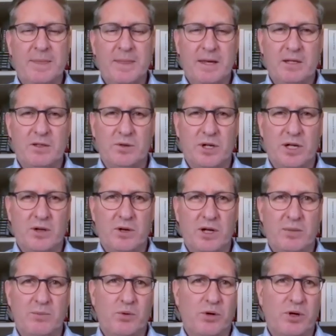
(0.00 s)
is really,
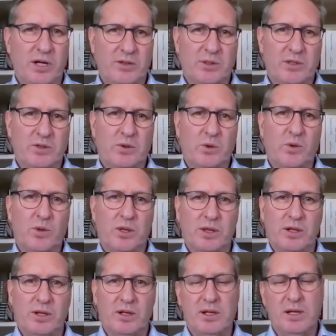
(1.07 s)
really poor, as we saw
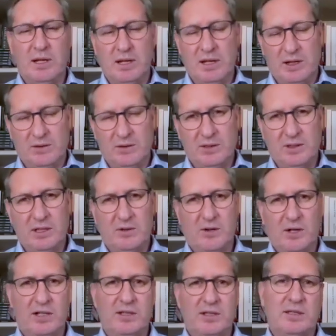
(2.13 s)
with the electricity
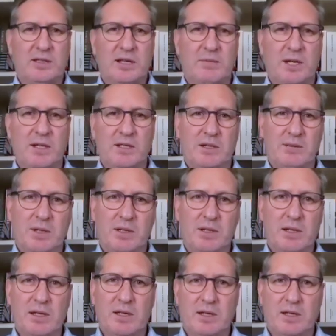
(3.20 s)
crisis, as I mentioned, but